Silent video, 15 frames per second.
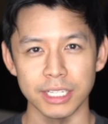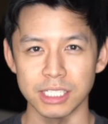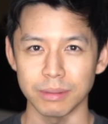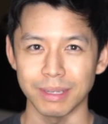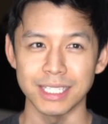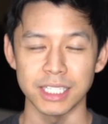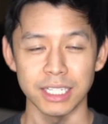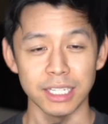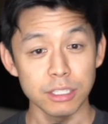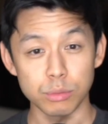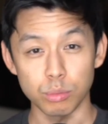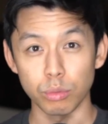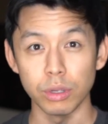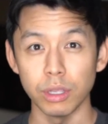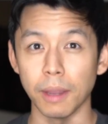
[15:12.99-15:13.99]
this because it is
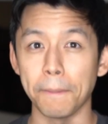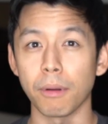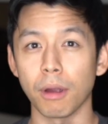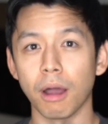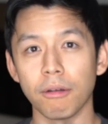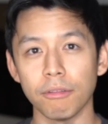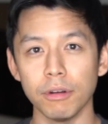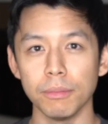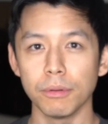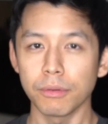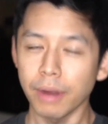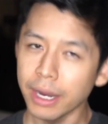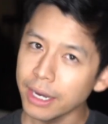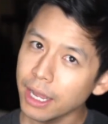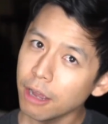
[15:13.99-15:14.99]
really profitable
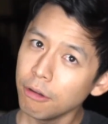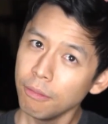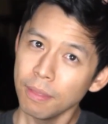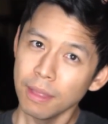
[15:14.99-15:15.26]
right now.